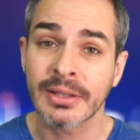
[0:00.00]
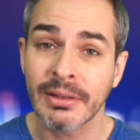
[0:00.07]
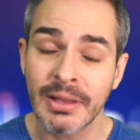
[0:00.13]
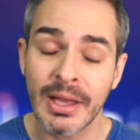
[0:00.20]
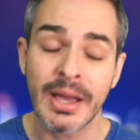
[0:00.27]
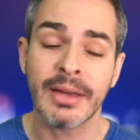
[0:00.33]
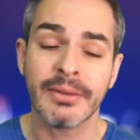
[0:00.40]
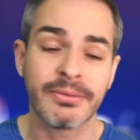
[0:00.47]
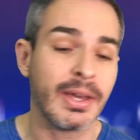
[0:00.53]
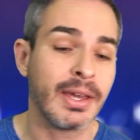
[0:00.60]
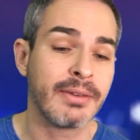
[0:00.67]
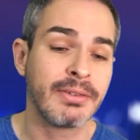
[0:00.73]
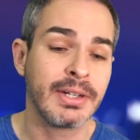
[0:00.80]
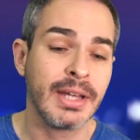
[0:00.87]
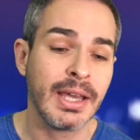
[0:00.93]
live
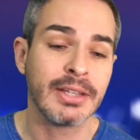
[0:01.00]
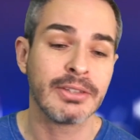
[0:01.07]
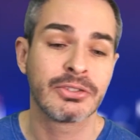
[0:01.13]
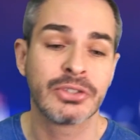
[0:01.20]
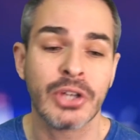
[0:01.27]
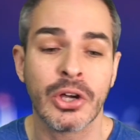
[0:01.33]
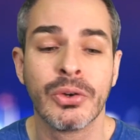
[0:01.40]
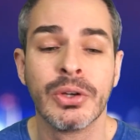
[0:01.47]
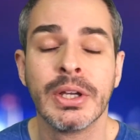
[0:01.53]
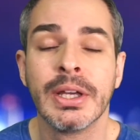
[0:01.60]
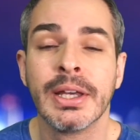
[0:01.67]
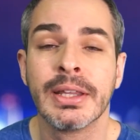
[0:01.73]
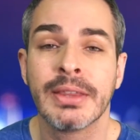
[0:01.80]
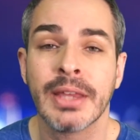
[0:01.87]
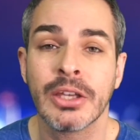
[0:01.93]
every day. So
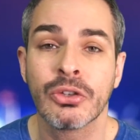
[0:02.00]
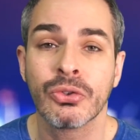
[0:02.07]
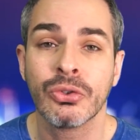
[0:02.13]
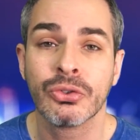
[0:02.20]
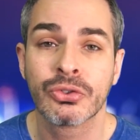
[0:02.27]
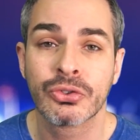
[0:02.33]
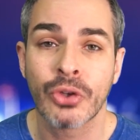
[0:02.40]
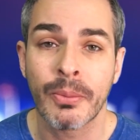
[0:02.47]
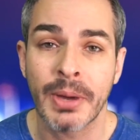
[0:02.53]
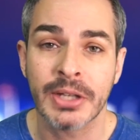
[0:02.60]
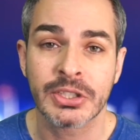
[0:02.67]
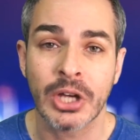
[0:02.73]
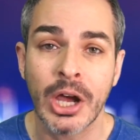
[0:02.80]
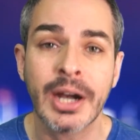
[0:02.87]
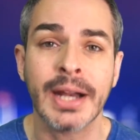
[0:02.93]
thank you so
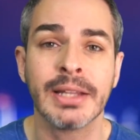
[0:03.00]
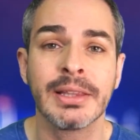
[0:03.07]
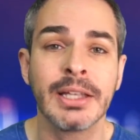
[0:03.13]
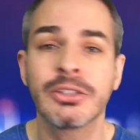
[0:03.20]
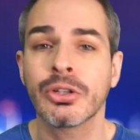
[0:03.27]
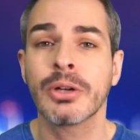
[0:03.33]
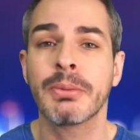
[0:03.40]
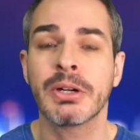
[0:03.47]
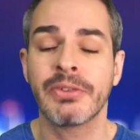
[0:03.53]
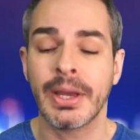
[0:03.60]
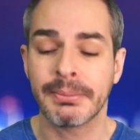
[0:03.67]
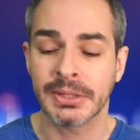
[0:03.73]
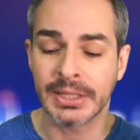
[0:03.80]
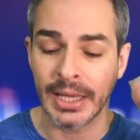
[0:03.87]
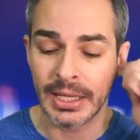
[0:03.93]
much. All right, let's talk about
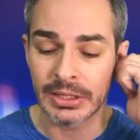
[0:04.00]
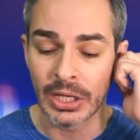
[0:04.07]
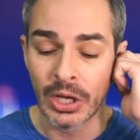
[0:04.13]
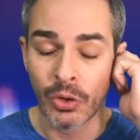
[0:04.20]
Rapidgate.